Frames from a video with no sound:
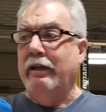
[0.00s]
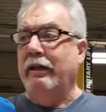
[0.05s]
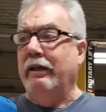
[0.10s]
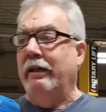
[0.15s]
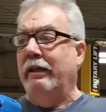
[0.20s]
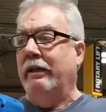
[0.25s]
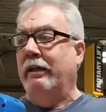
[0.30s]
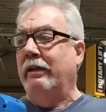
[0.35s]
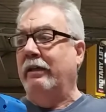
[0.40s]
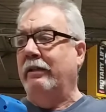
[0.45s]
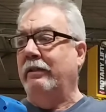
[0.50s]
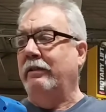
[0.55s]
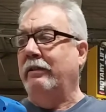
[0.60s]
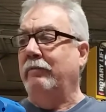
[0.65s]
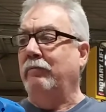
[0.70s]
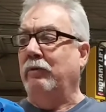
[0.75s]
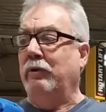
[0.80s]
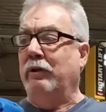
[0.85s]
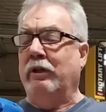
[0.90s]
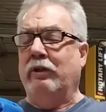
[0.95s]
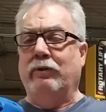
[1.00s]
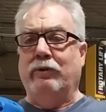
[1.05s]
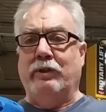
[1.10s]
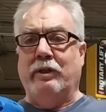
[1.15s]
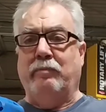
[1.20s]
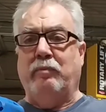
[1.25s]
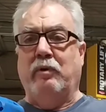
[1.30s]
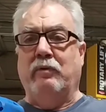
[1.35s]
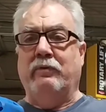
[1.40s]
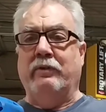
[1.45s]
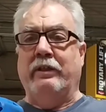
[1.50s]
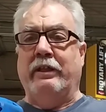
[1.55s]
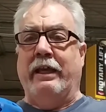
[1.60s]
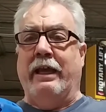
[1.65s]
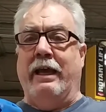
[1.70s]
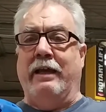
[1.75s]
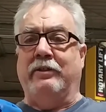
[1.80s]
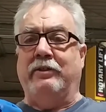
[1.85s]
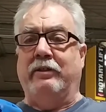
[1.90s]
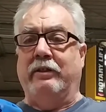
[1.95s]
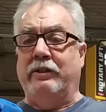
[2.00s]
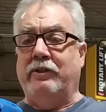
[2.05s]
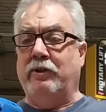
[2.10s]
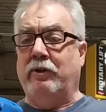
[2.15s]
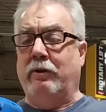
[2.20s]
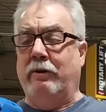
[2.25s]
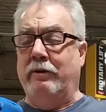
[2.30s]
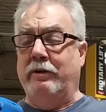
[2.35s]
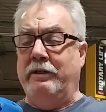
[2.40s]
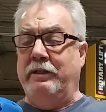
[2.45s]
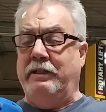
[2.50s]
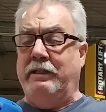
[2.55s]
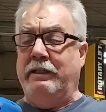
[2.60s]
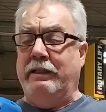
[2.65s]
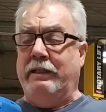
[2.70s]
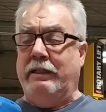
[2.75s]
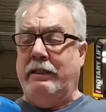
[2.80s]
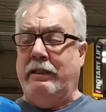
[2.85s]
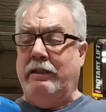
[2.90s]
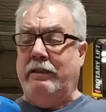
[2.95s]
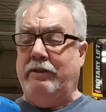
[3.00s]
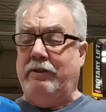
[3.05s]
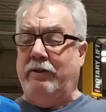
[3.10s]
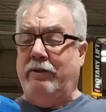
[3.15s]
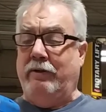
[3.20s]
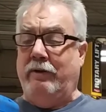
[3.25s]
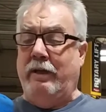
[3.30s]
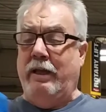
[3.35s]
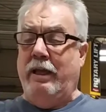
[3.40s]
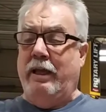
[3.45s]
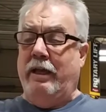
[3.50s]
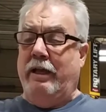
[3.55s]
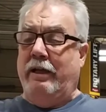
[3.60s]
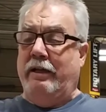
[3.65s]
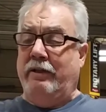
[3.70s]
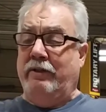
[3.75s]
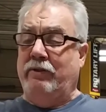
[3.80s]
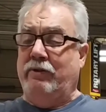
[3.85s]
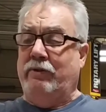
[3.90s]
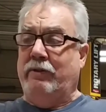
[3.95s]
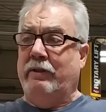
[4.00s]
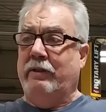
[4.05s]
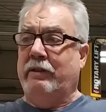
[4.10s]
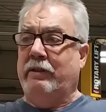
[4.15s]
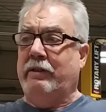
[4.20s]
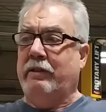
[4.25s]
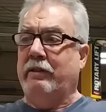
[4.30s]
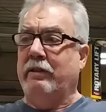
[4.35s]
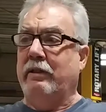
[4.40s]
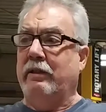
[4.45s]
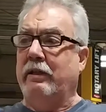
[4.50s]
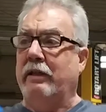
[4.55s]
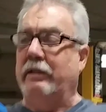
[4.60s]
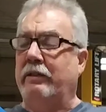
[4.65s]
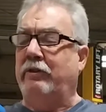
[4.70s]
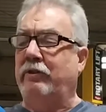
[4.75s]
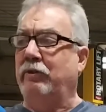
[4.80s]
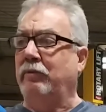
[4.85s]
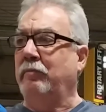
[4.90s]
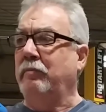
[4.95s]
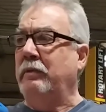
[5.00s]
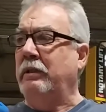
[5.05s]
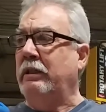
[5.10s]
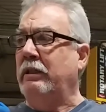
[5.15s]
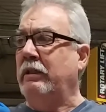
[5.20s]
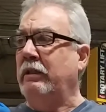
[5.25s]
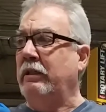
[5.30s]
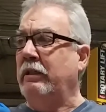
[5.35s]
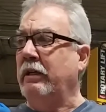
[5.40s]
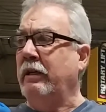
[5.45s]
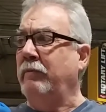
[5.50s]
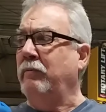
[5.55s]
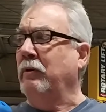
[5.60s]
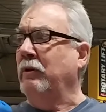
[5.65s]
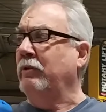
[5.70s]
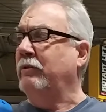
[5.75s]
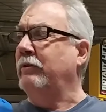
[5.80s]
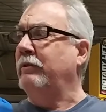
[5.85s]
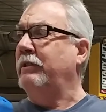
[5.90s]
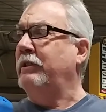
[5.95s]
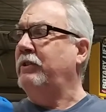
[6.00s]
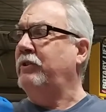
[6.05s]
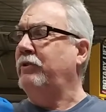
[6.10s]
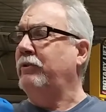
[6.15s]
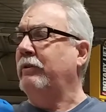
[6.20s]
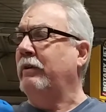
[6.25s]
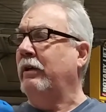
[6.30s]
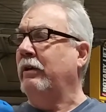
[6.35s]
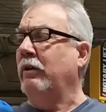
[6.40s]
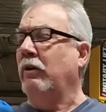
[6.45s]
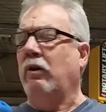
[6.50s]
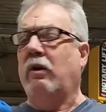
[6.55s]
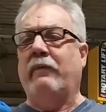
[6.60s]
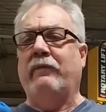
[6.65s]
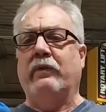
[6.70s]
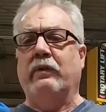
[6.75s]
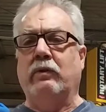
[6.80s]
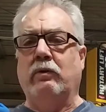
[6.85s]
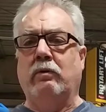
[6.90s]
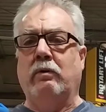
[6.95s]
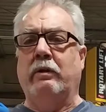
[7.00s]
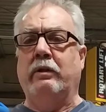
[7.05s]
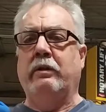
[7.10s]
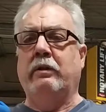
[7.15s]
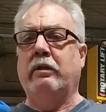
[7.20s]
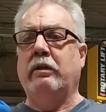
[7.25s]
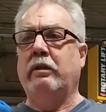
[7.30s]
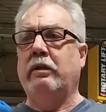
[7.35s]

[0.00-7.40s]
And where it goes up over the axle, it's hard to see. So I use this. I worked on this truck off and on